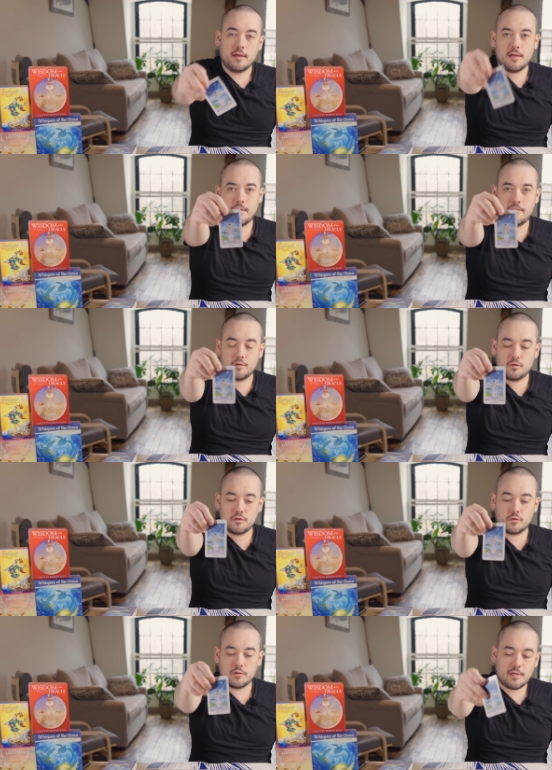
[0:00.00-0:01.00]
You have the Two of
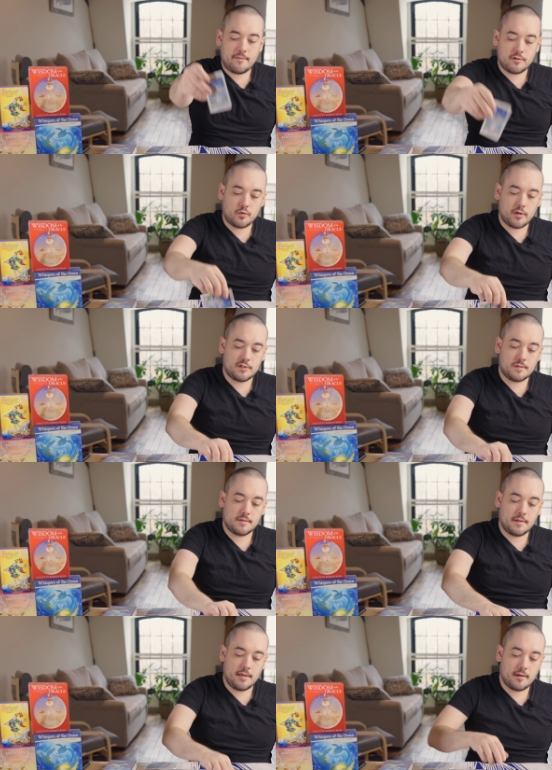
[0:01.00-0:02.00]
Swords. You have a choice
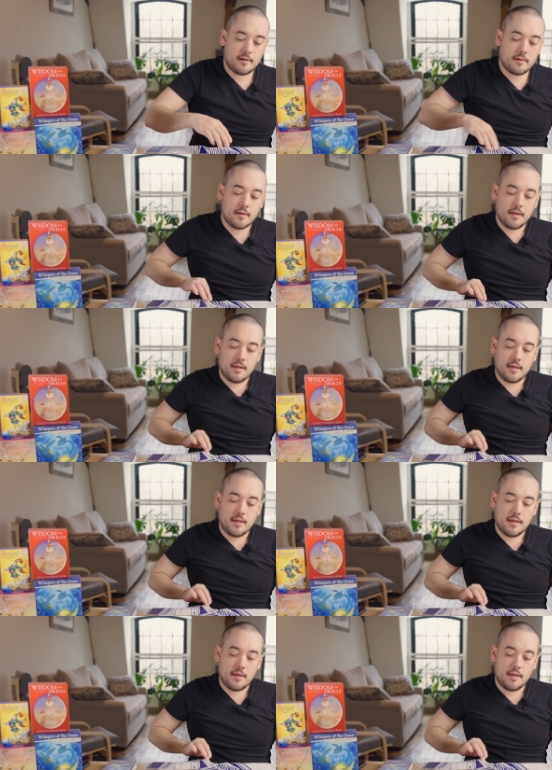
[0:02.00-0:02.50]
here.